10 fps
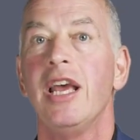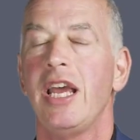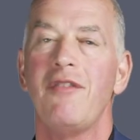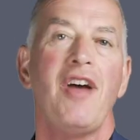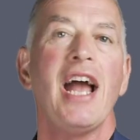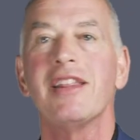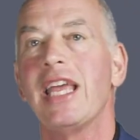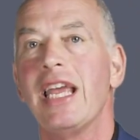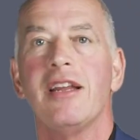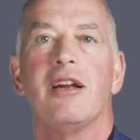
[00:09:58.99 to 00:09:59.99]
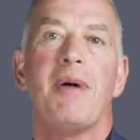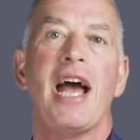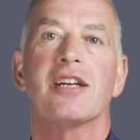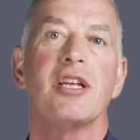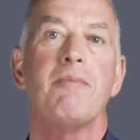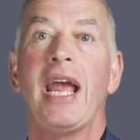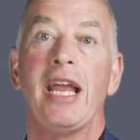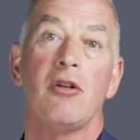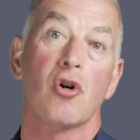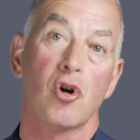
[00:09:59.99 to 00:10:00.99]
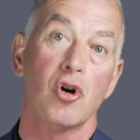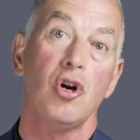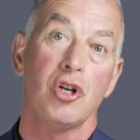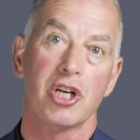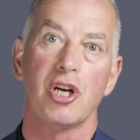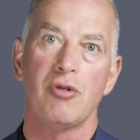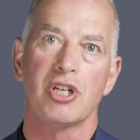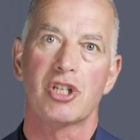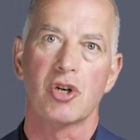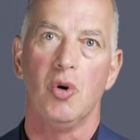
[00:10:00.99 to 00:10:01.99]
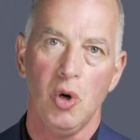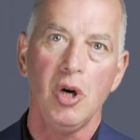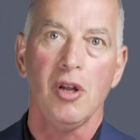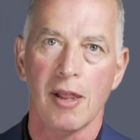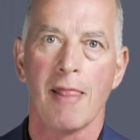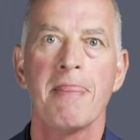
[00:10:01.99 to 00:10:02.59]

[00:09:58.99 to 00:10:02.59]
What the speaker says: In fact, they ended up actually paying her to go to school.